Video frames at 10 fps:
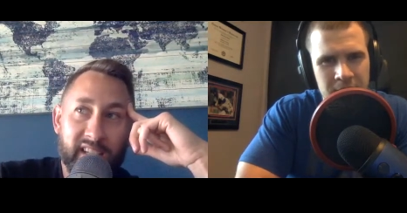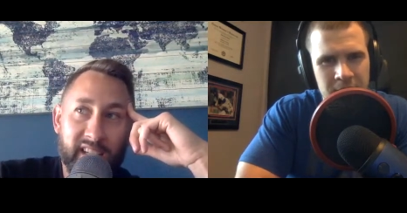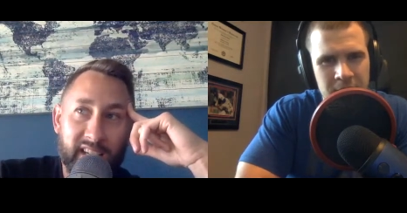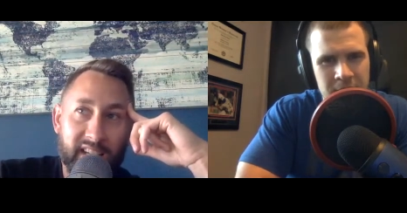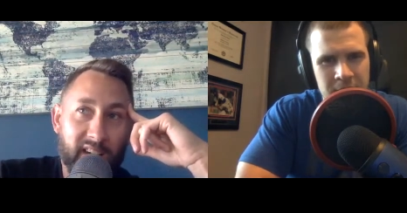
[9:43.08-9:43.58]
Speaker 1: you
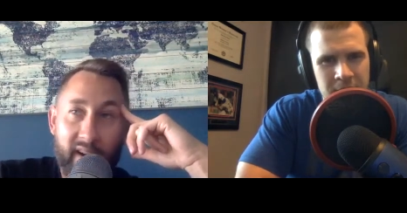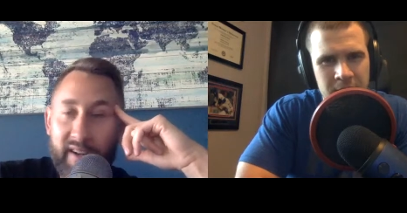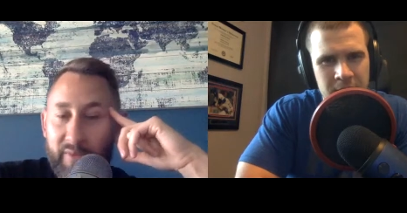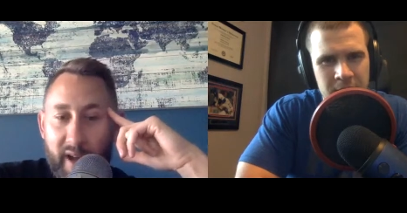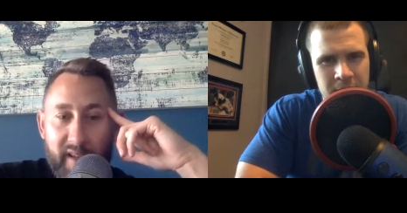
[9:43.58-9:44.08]
know, I didn't
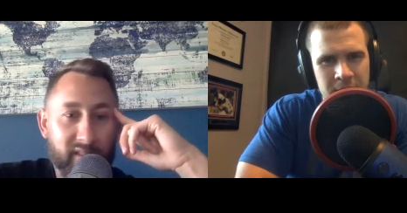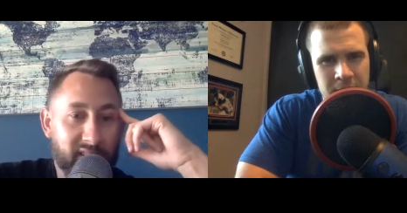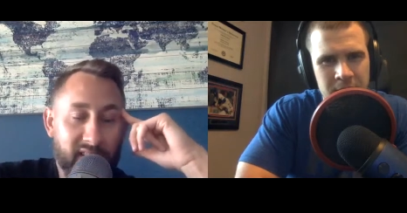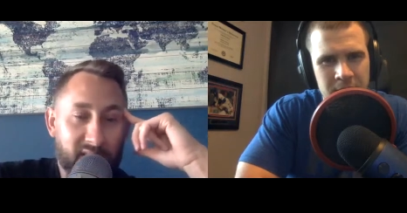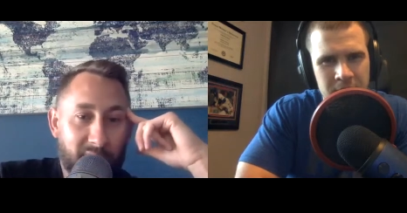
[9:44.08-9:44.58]
wrestle, didn't do
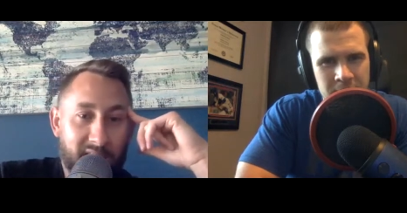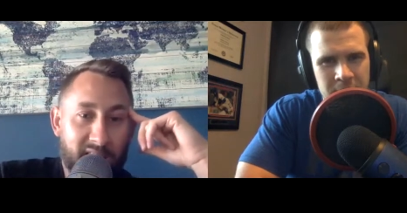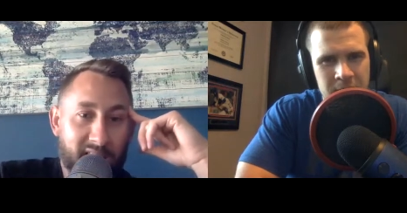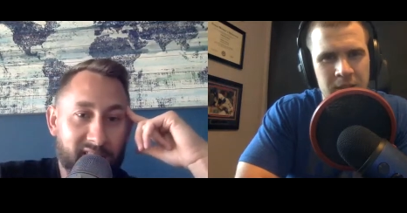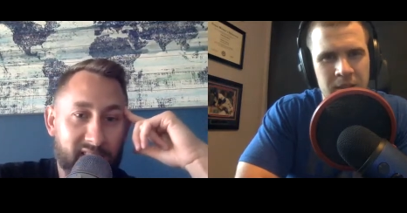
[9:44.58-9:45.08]
any of that
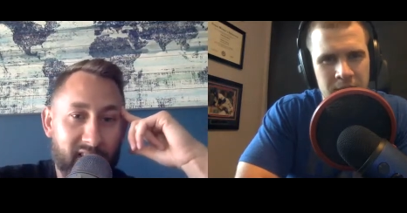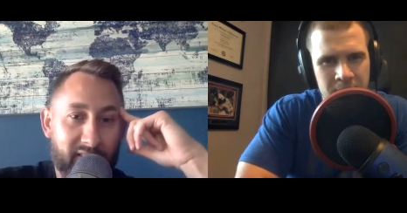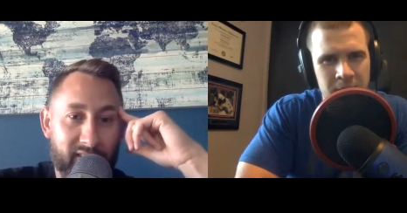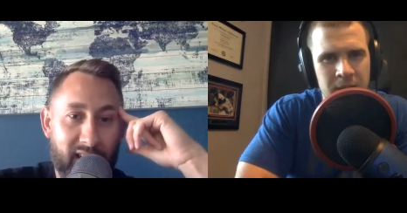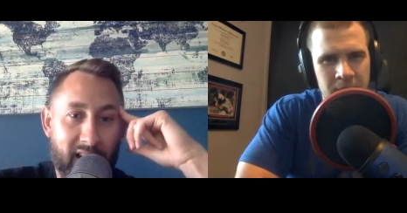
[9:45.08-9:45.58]
stuff.
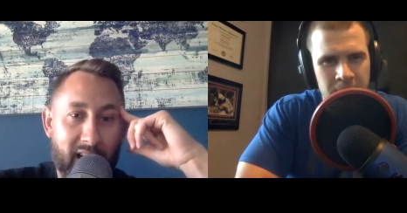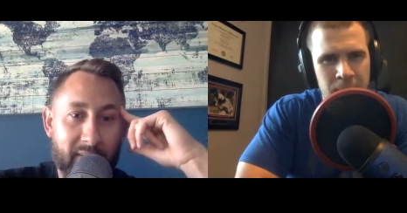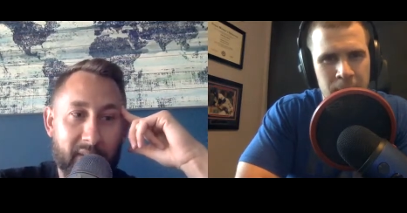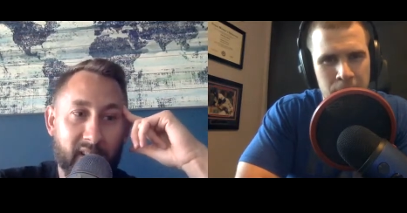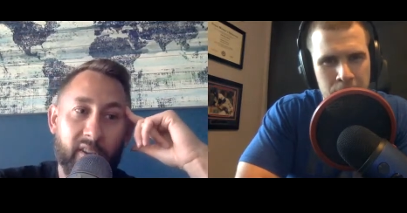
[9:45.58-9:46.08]
I, I mean,
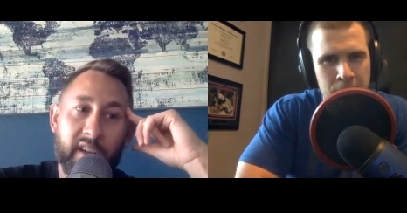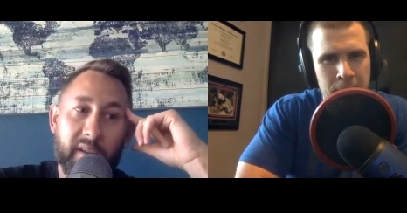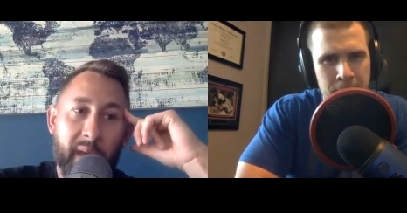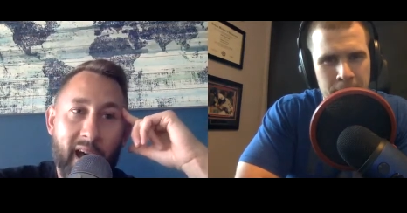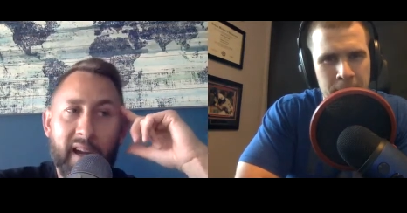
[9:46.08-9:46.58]
looking
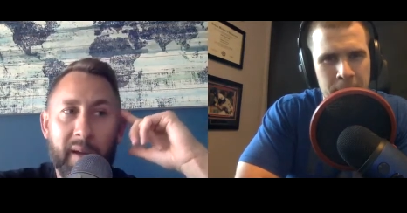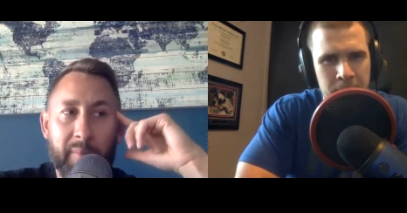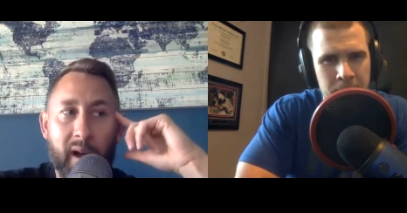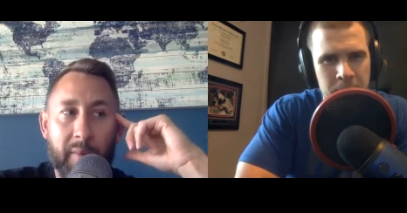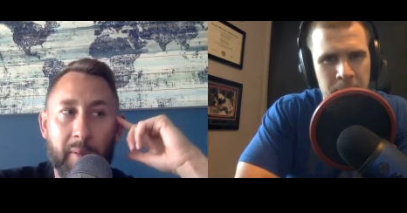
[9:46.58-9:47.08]
back, I
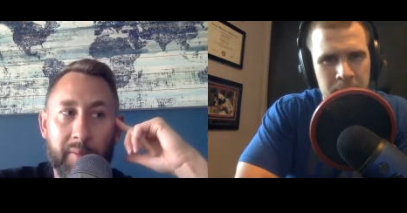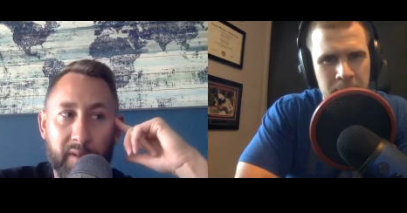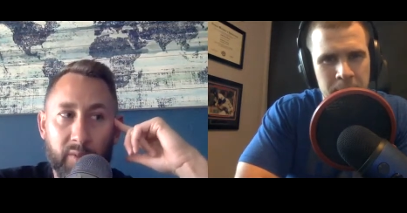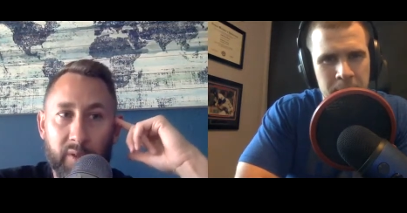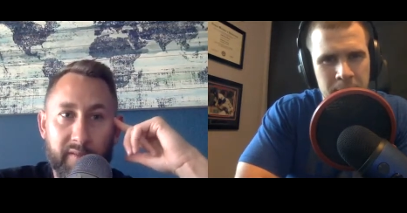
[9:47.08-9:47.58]
probably would
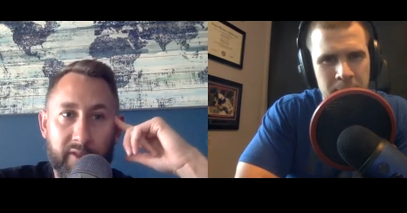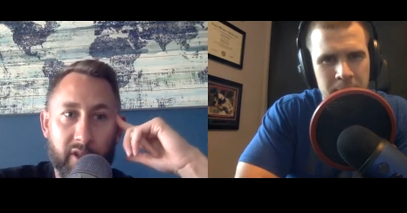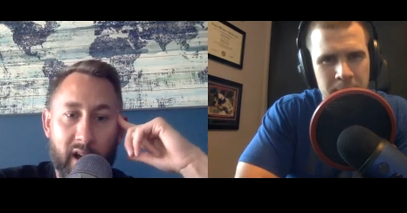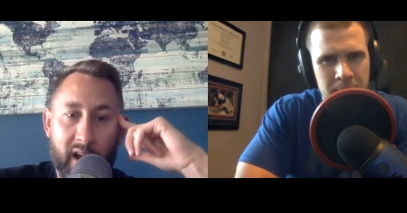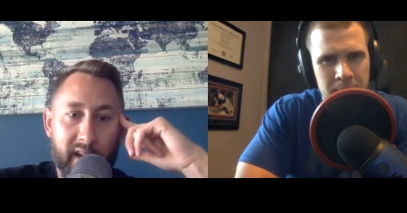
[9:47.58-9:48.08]
have
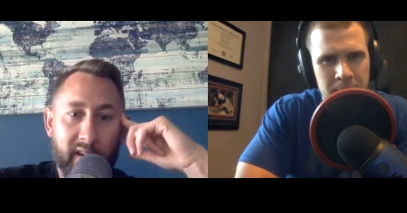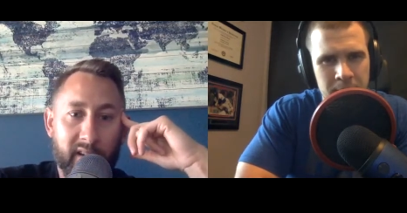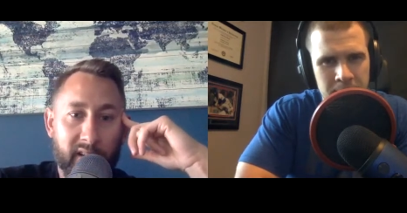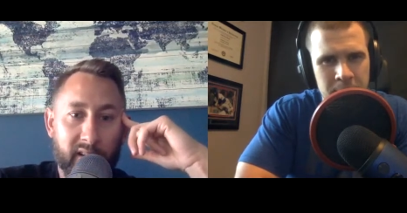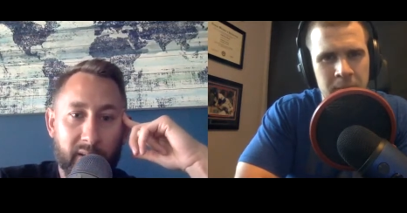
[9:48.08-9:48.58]
tried,
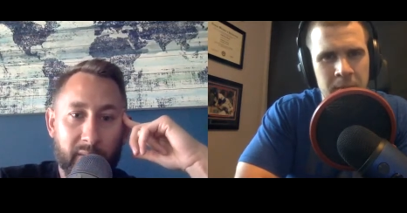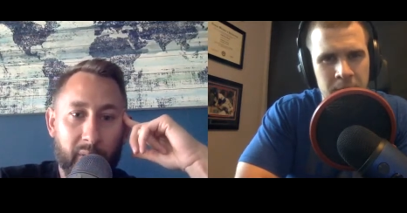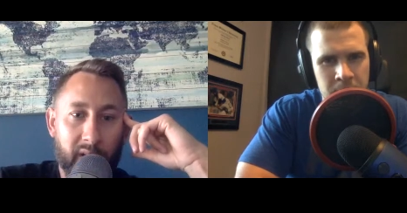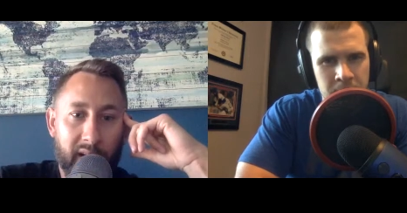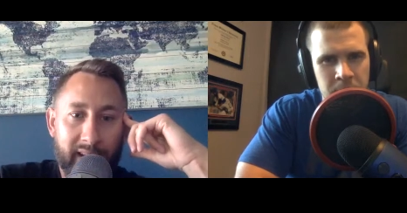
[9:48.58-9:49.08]
but I
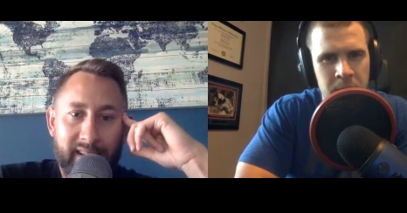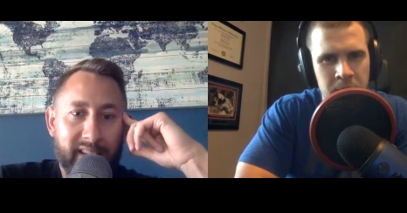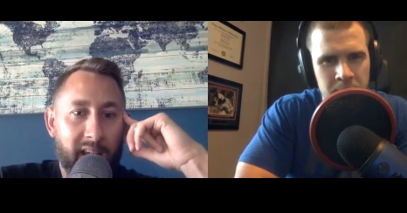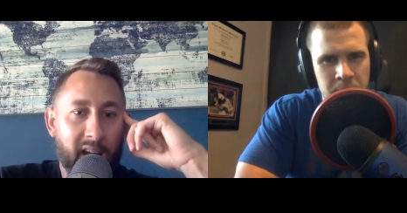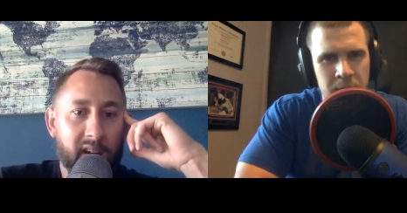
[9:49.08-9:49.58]
didn't care
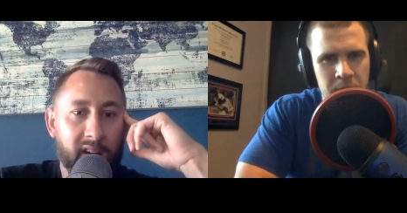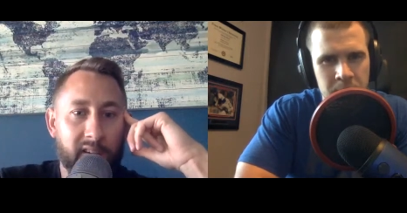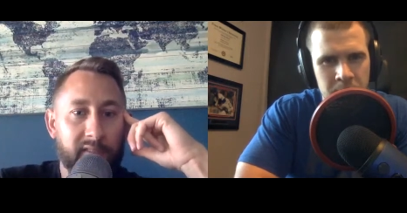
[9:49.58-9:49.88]
enough.